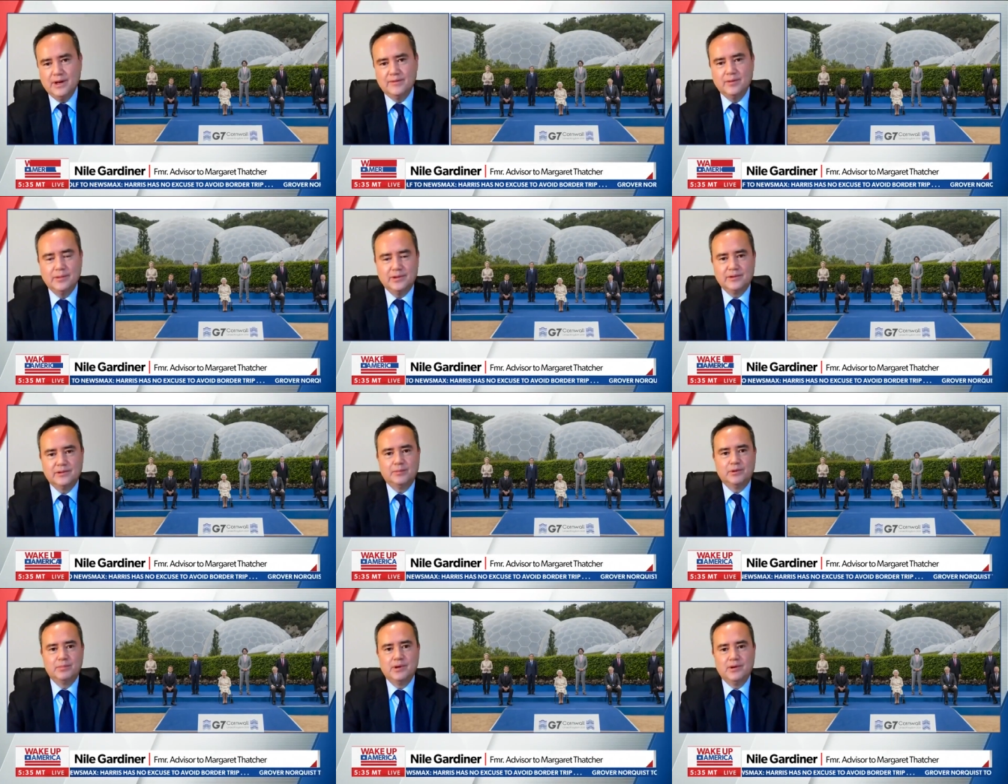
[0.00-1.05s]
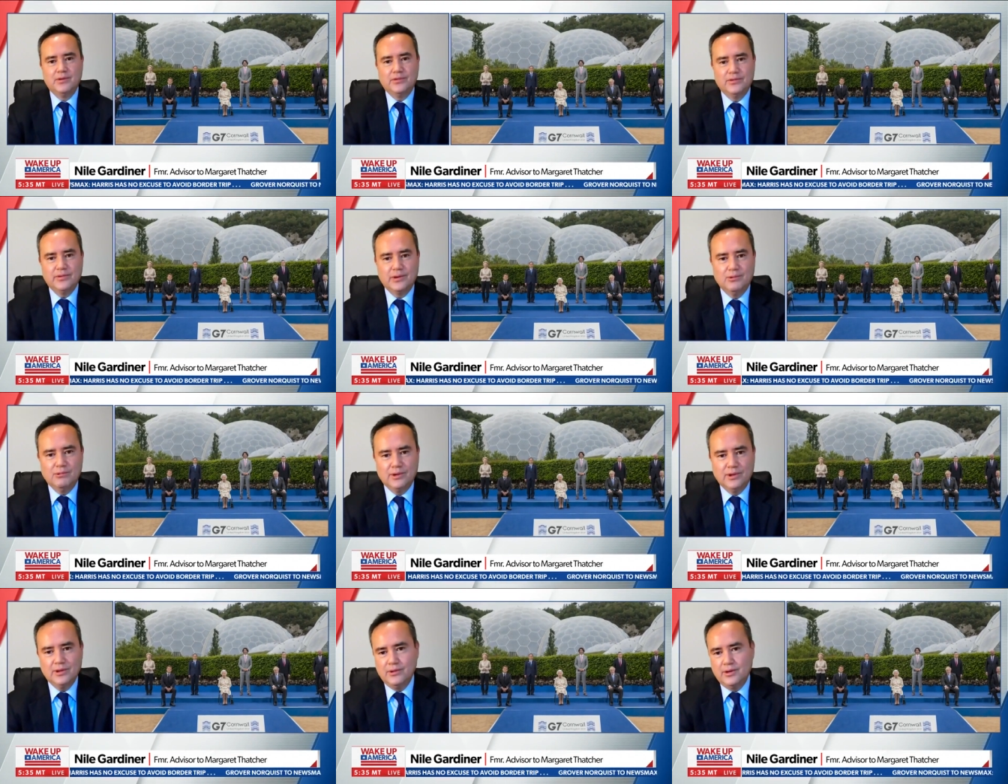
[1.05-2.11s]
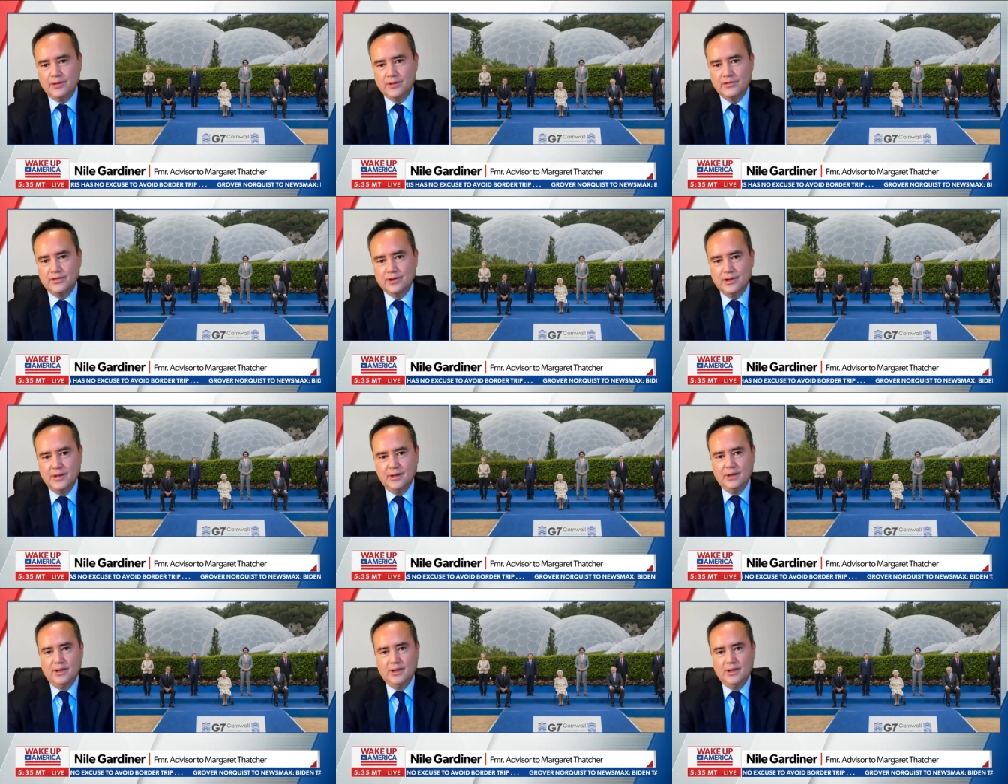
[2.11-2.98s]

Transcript: government proposals, including this uh,